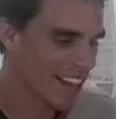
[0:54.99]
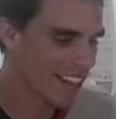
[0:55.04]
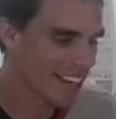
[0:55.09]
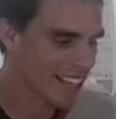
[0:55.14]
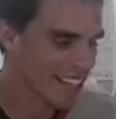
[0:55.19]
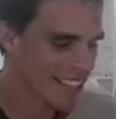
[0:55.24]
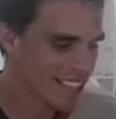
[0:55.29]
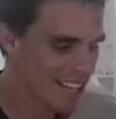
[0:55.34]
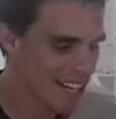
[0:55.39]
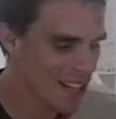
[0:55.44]
And
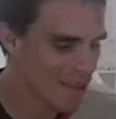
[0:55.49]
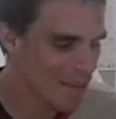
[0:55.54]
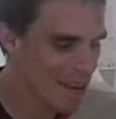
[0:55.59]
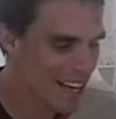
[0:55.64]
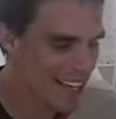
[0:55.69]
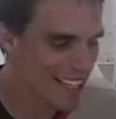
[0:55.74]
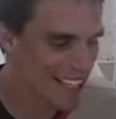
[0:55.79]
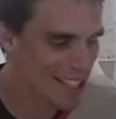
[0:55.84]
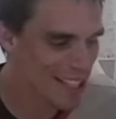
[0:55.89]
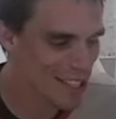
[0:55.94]
then he's telling me
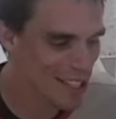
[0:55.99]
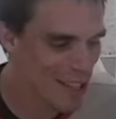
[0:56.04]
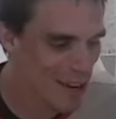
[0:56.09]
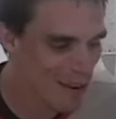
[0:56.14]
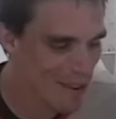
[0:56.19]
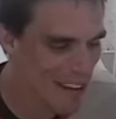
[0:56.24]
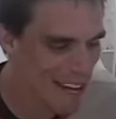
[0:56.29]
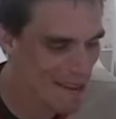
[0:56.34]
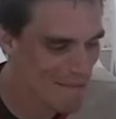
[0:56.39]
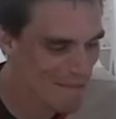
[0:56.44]
I need to
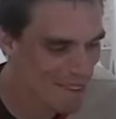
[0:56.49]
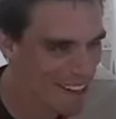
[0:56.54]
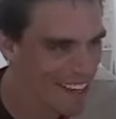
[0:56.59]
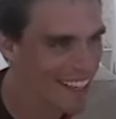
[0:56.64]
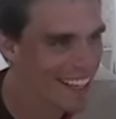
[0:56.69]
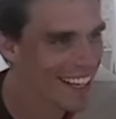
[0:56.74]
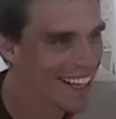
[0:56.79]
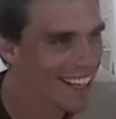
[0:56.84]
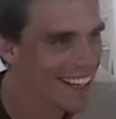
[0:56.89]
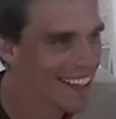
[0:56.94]
donate
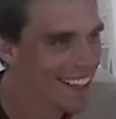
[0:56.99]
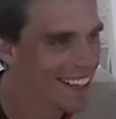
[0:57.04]
money.